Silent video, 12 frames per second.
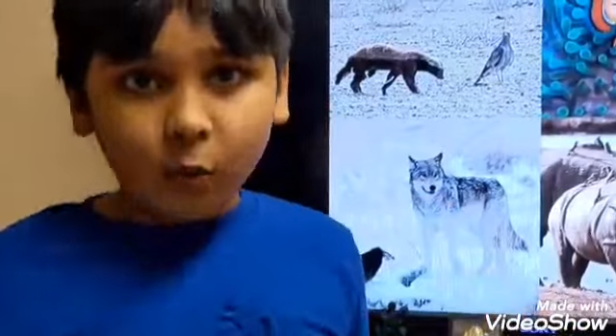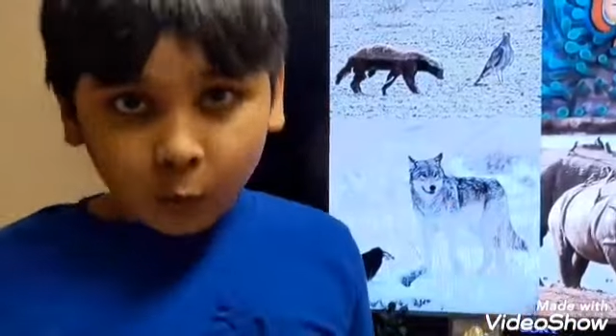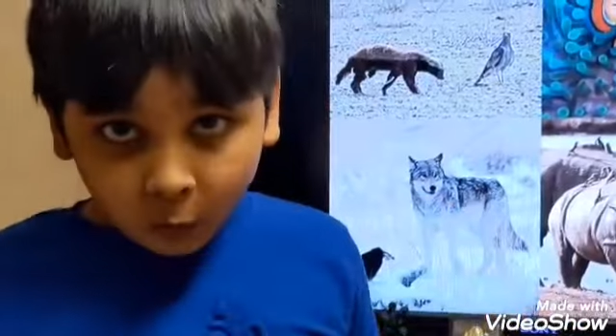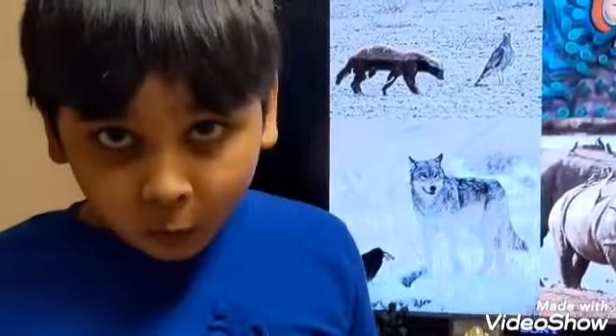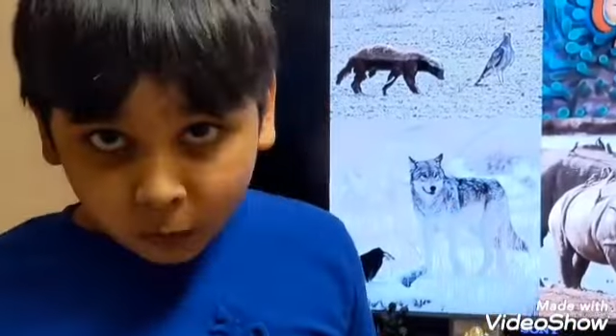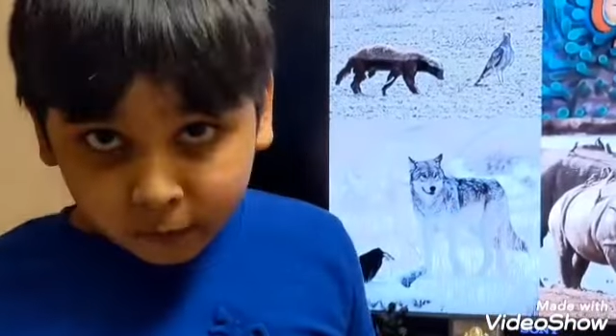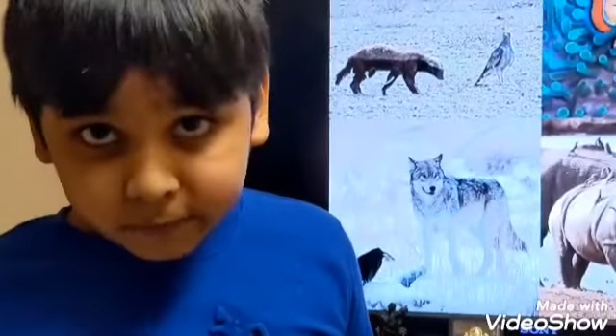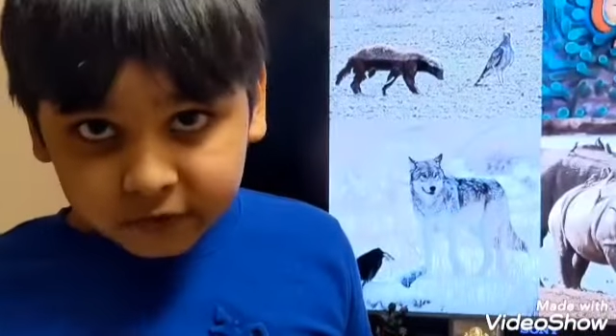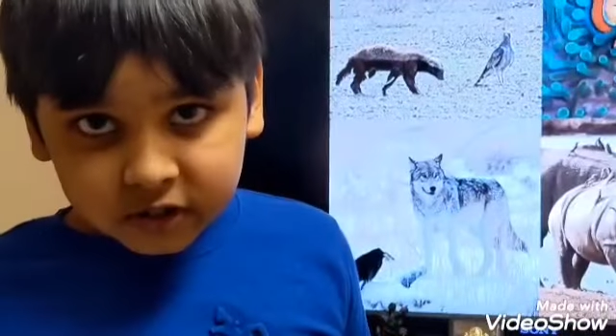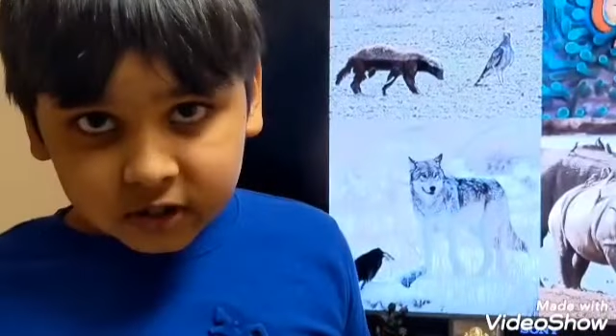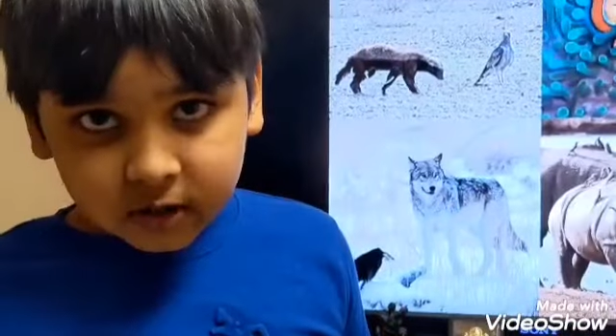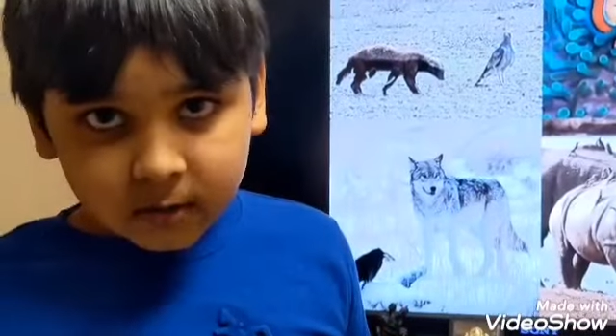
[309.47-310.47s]
the
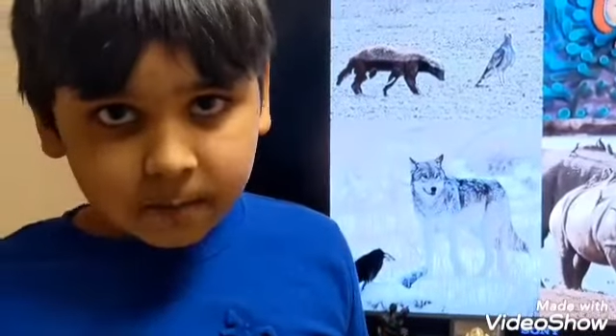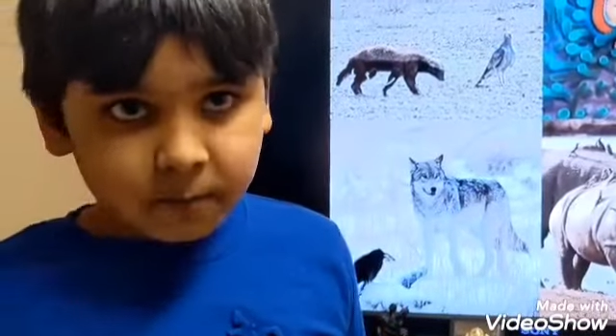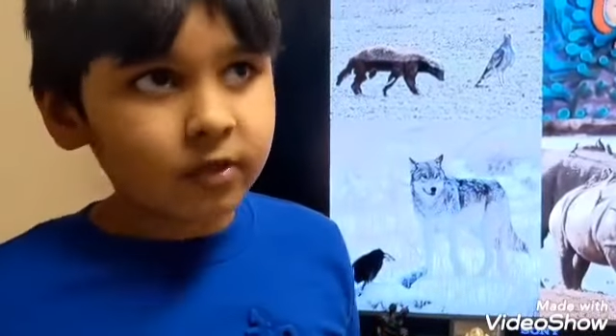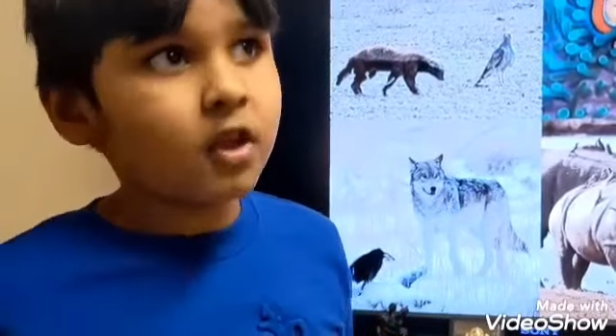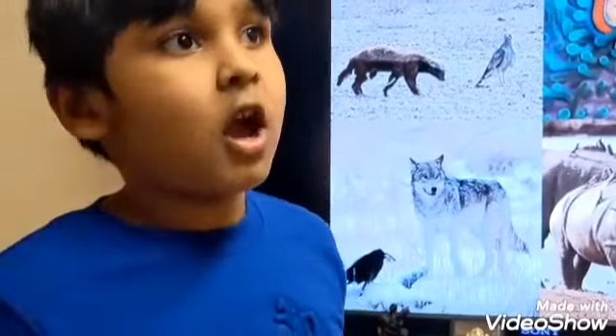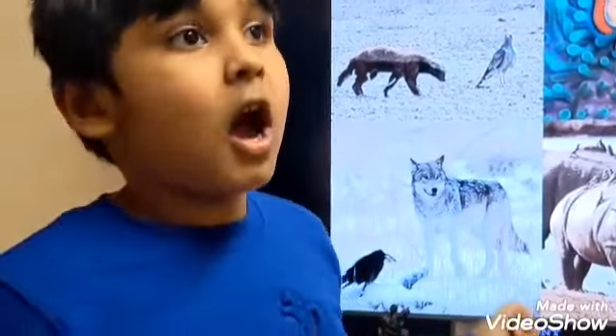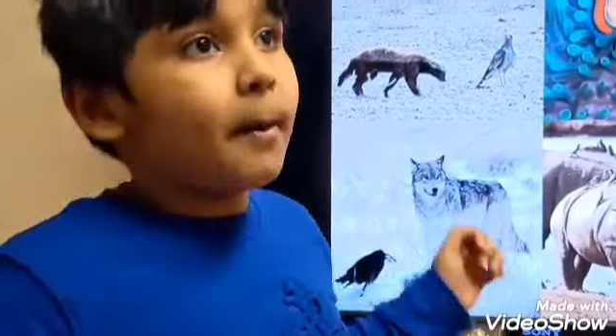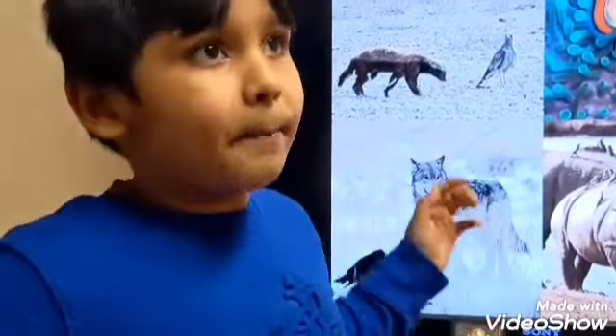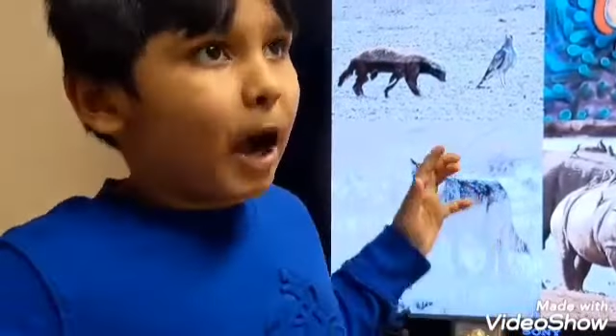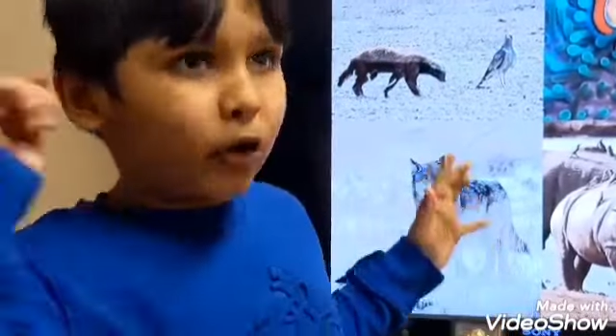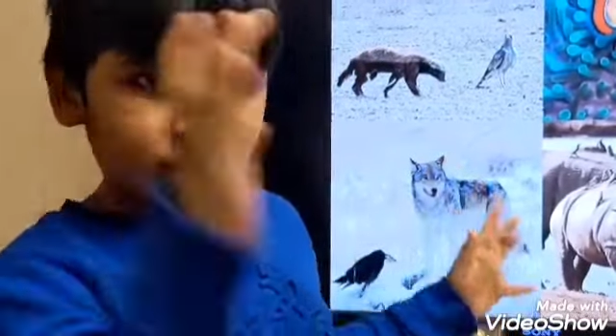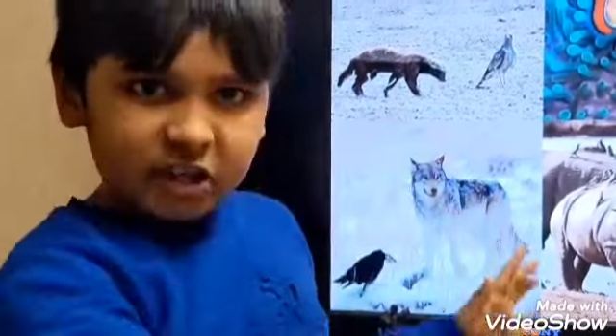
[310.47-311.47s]
wolves
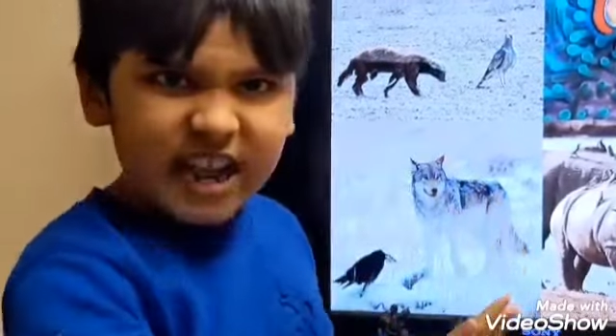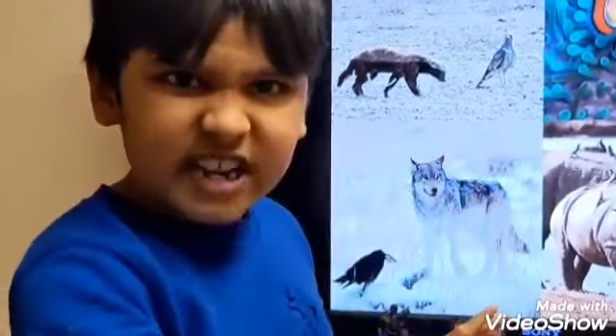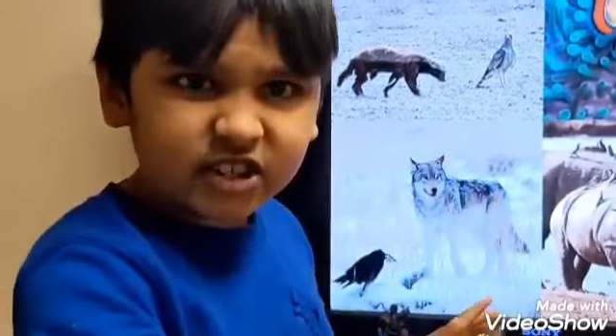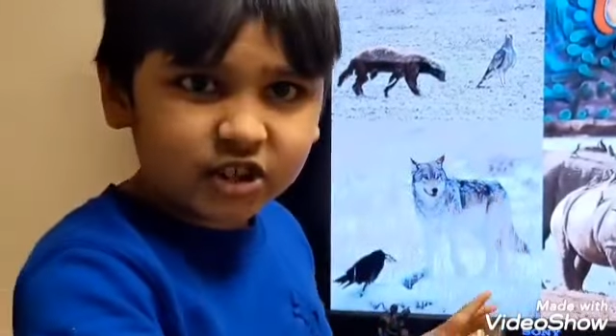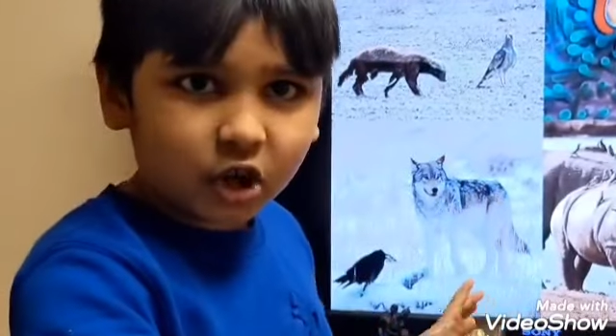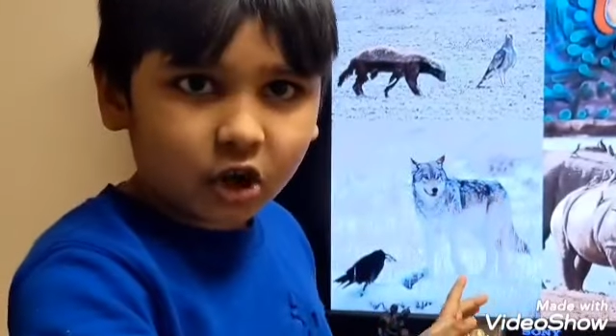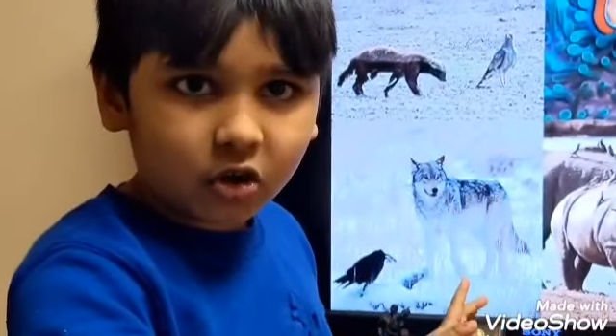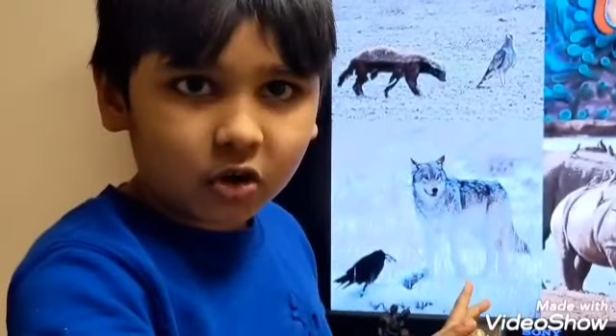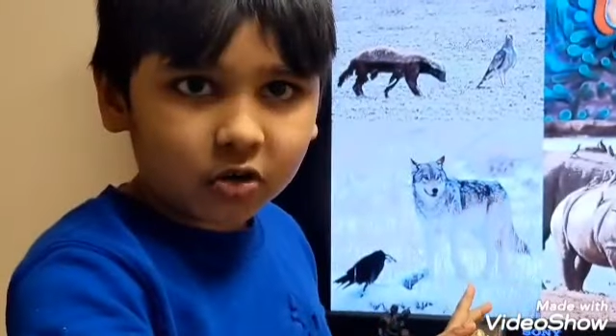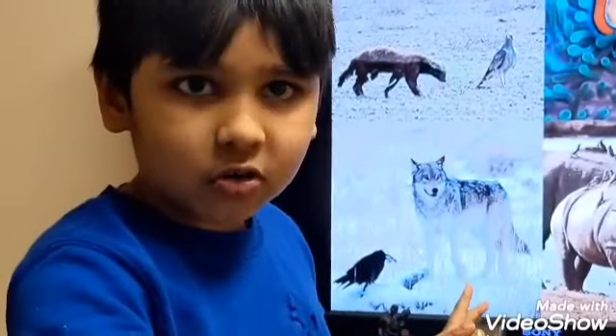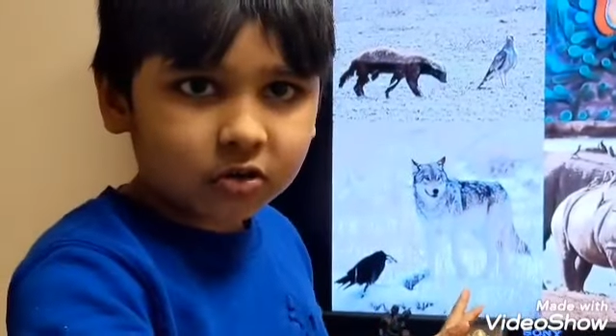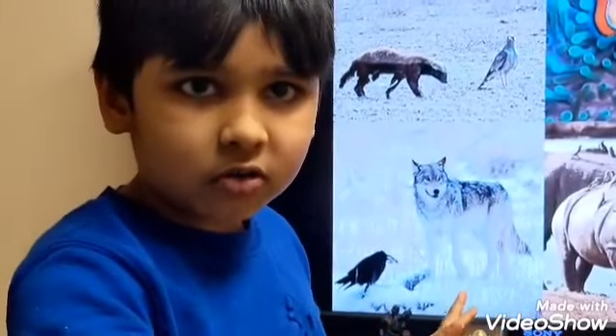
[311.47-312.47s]
about danger.